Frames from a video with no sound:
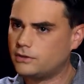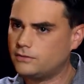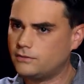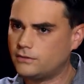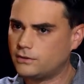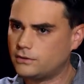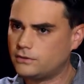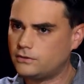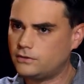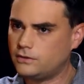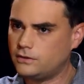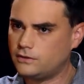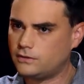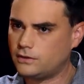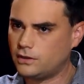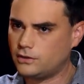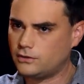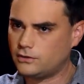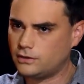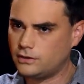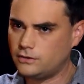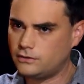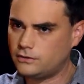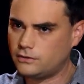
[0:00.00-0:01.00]
converts these
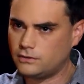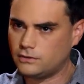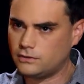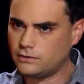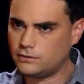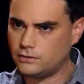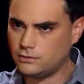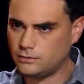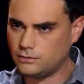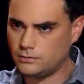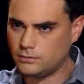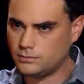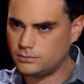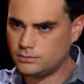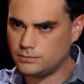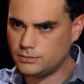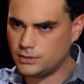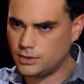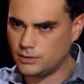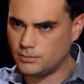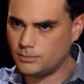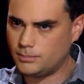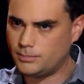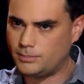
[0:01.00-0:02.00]
countries to, to you
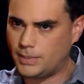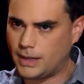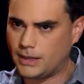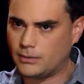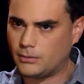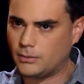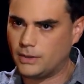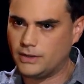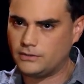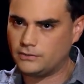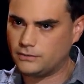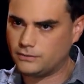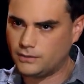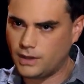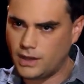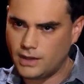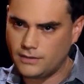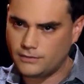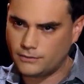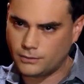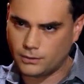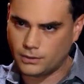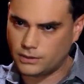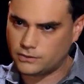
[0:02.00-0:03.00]
know, better ways of
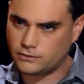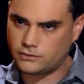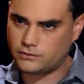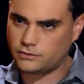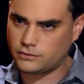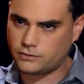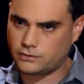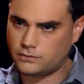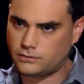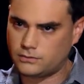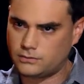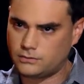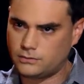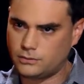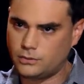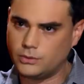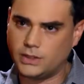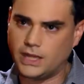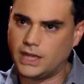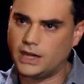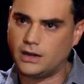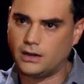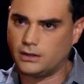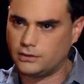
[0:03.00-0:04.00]
life, or it's just,
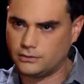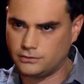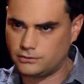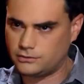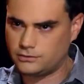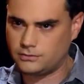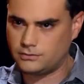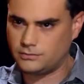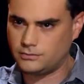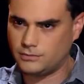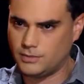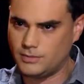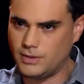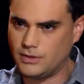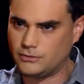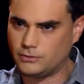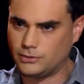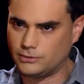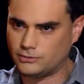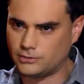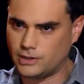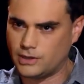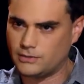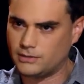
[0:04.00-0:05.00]
who cares, we may as
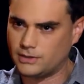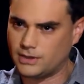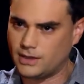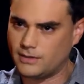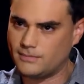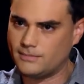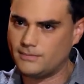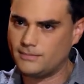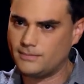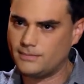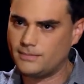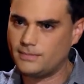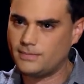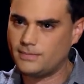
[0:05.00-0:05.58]
well trade with them?